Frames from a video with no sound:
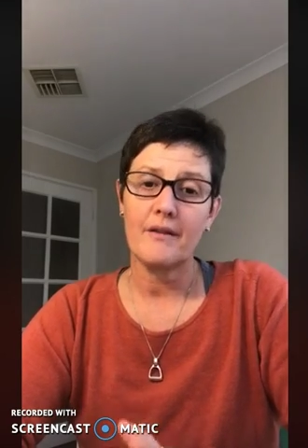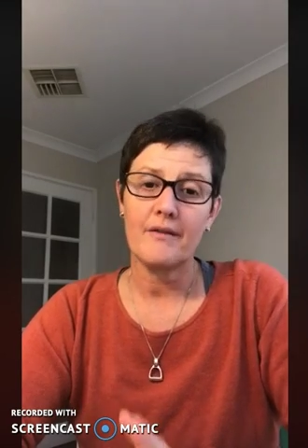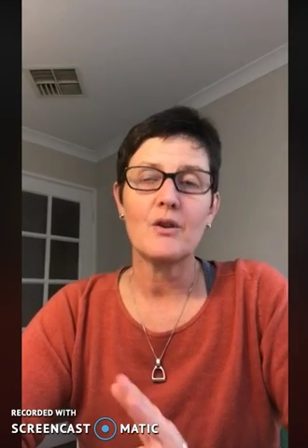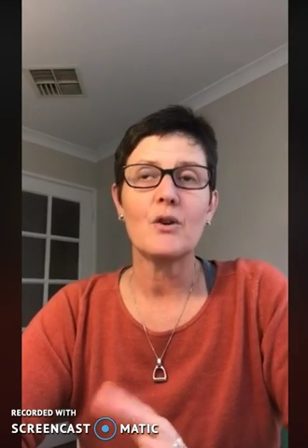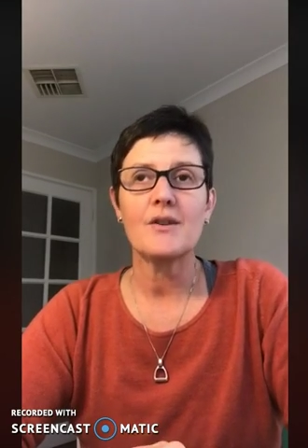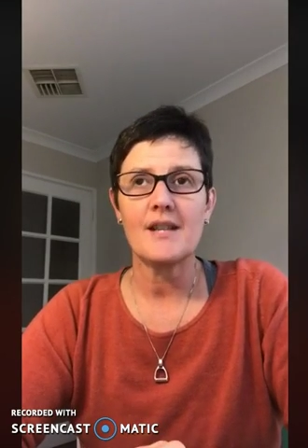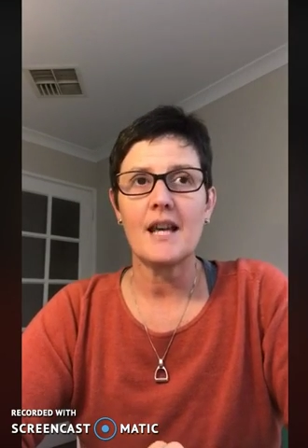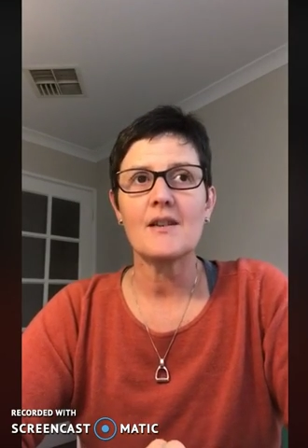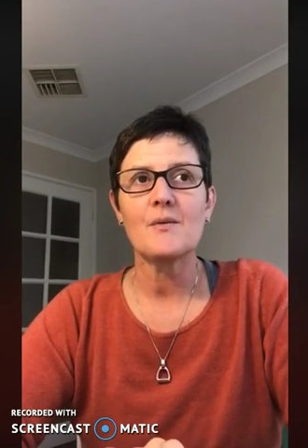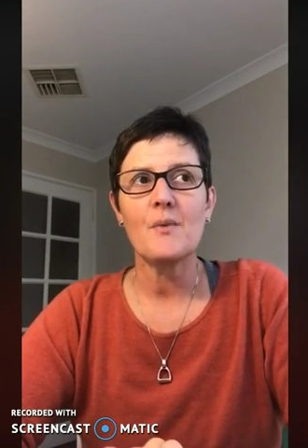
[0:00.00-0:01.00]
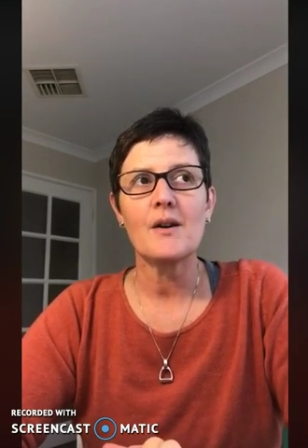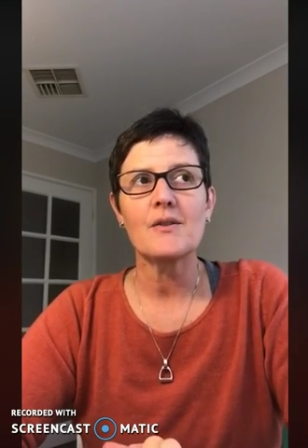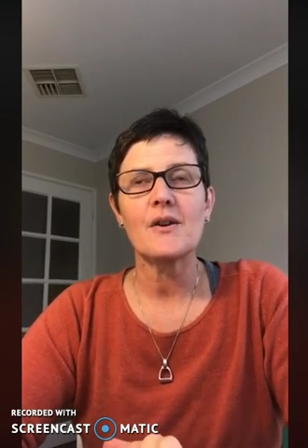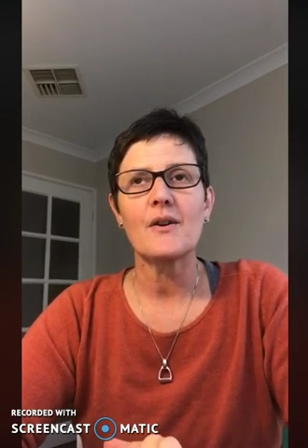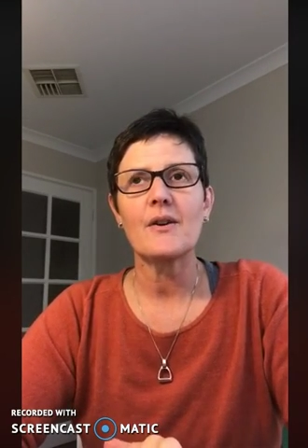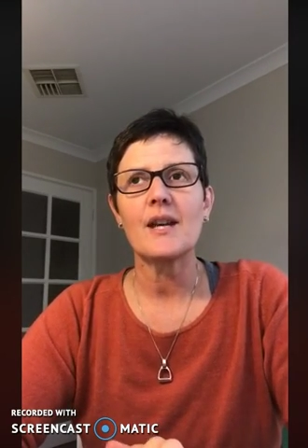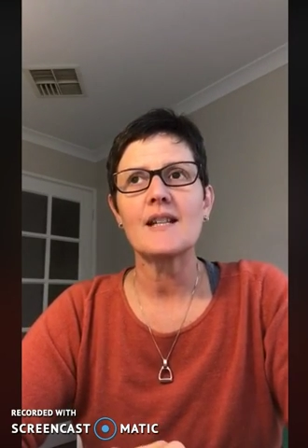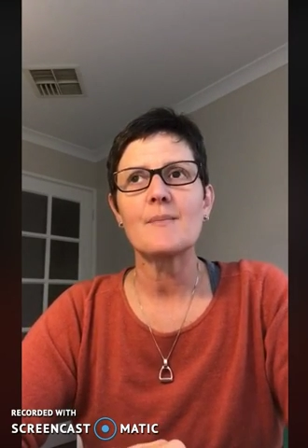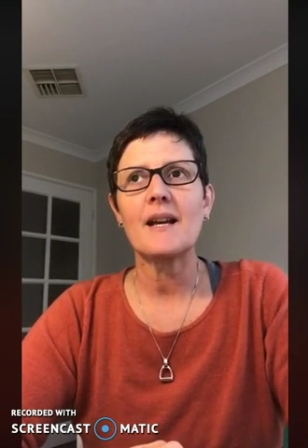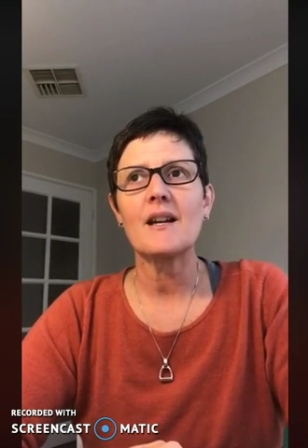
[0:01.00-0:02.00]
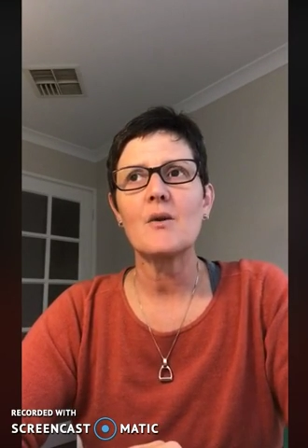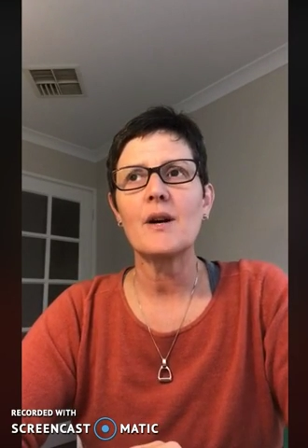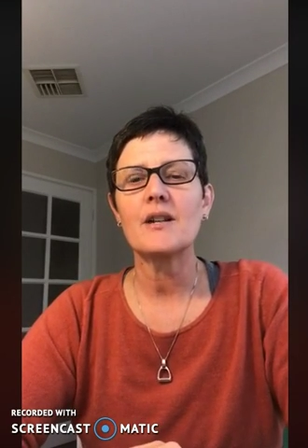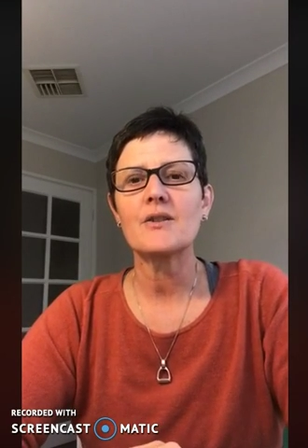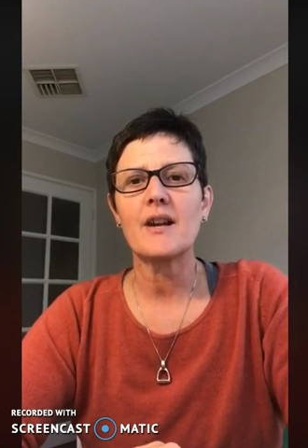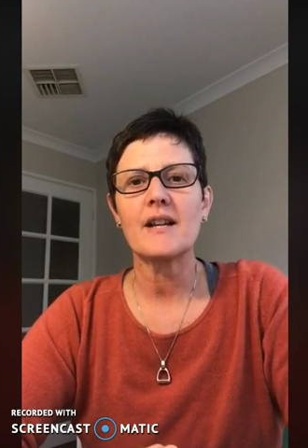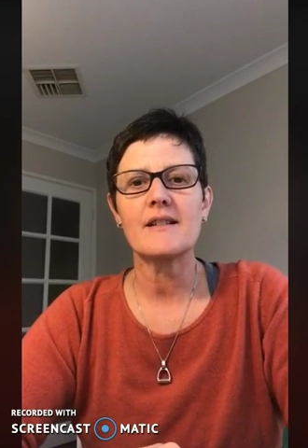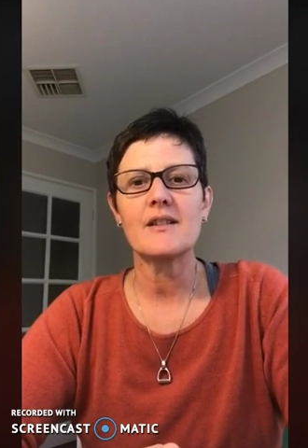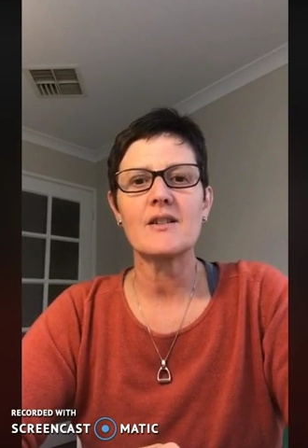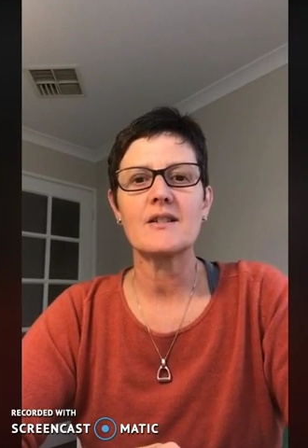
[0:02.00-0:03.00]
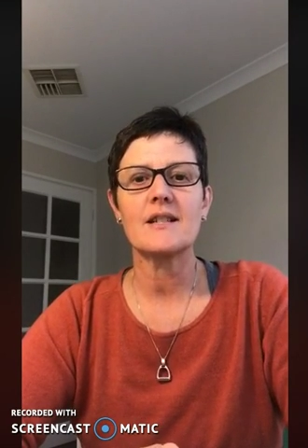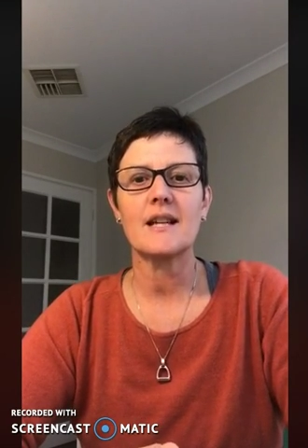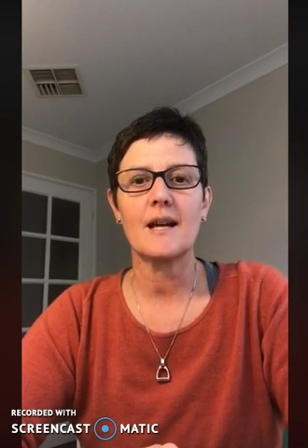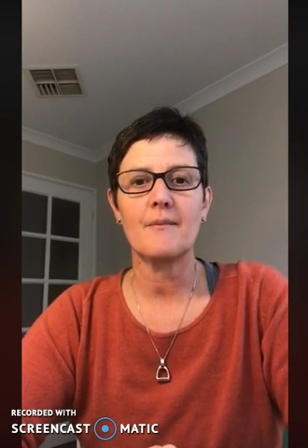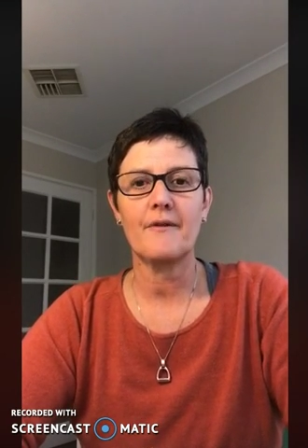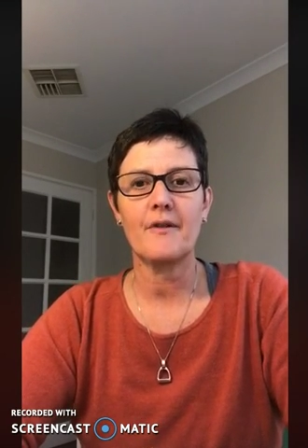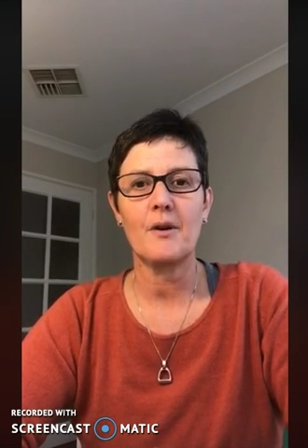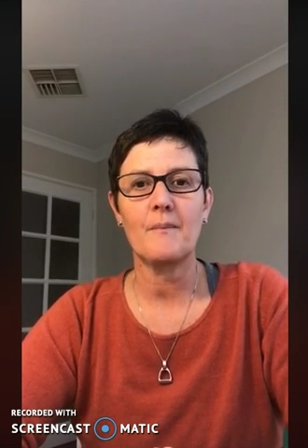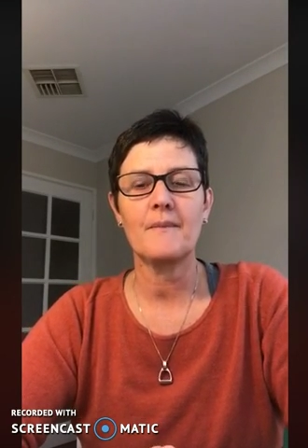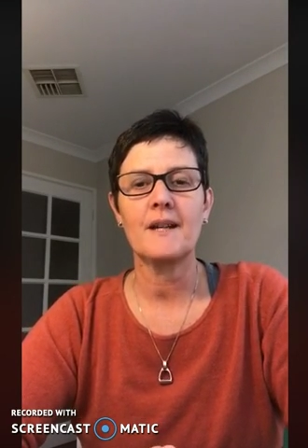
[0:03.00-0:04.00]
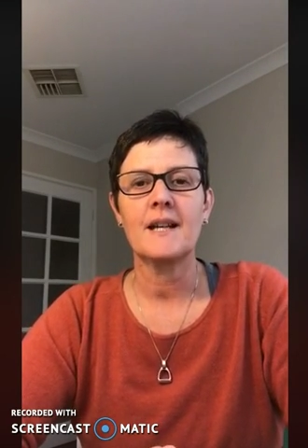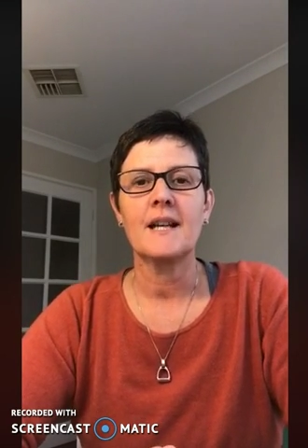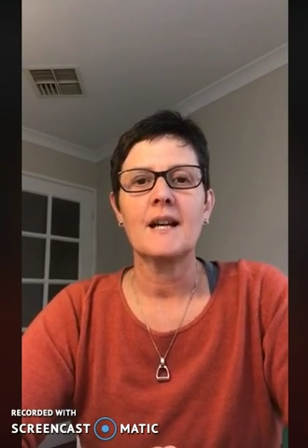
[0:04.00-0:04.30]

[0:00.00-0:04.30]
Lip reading: with nursing as well. So it's been quite a transition to come from